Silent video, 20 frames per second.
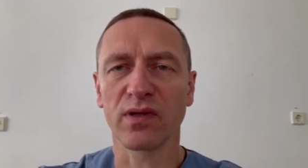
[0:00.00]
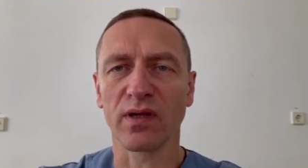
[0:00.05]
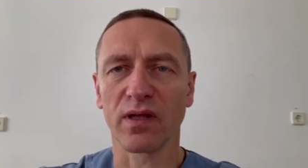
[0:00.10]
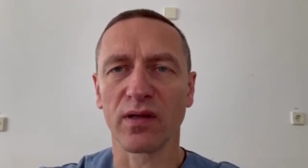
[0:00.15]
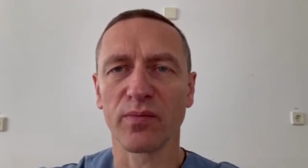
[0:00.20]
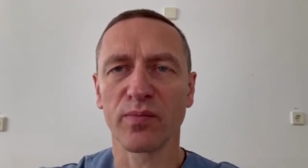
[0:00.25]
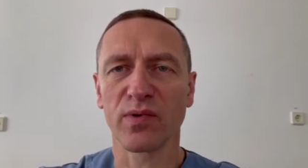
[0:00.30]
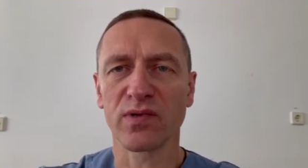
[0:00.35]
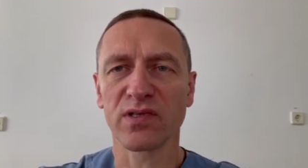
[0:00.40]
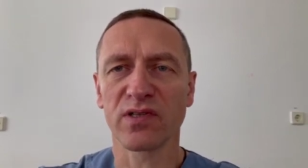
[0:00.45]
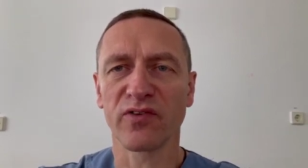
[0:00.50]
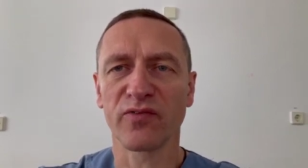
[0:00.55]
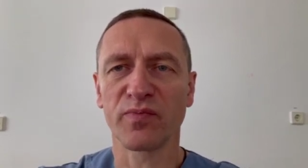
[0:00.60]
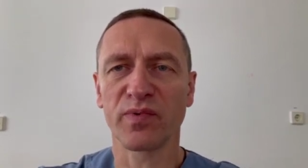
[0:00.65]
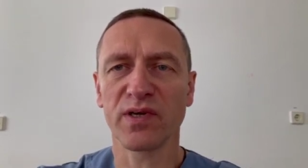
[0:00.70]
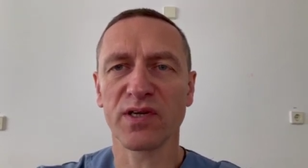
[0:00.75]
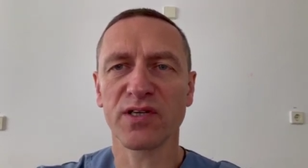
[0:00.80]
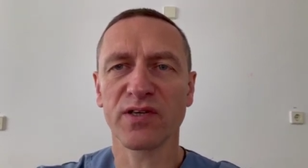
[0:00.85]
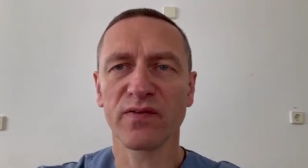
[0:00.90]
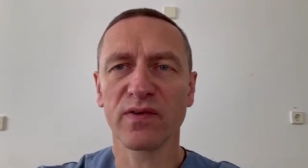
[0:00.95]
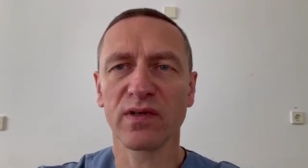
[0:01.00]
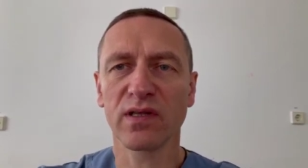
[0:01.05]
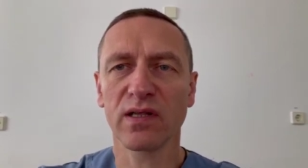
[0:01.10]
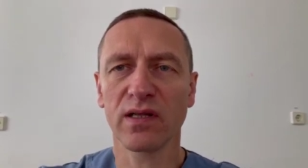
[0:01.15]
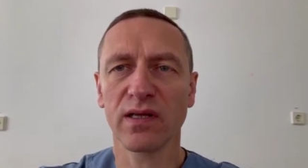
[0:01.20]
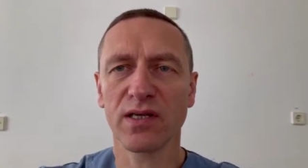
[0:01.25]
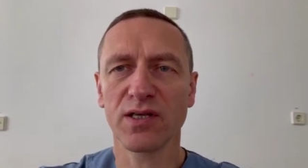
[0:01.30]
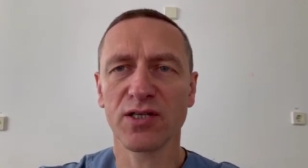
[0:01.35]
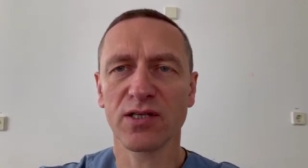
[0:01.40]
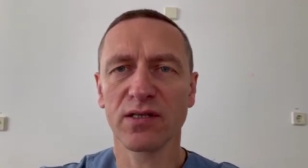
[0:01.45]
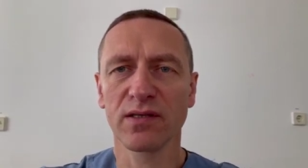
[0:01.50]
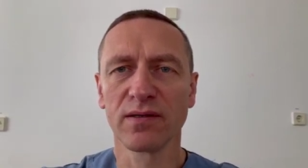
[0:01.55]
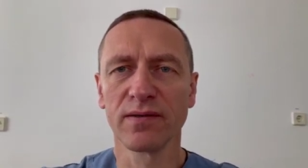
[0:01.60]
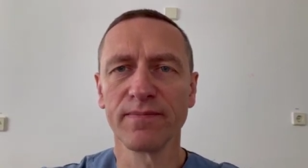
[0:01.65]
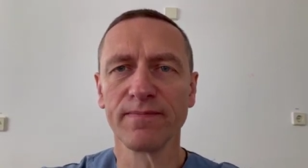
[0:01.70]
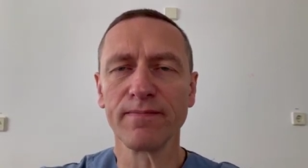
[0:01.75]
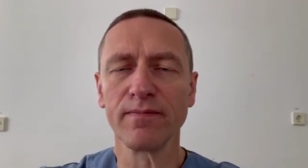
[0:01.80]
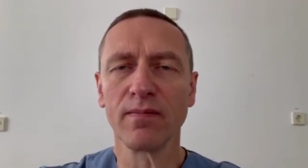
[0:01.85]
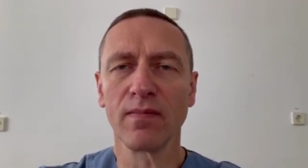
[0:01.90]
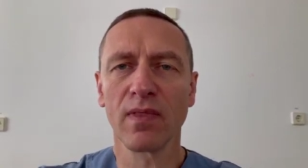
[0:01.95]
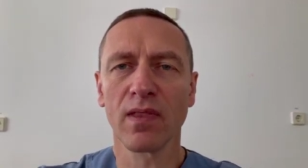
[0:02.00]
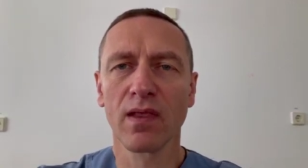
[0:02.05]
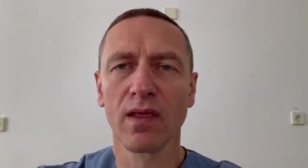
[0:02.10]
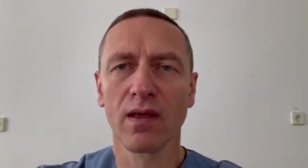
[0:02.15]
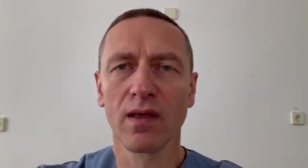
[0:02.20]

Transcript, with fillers: and positive pressure ventilation.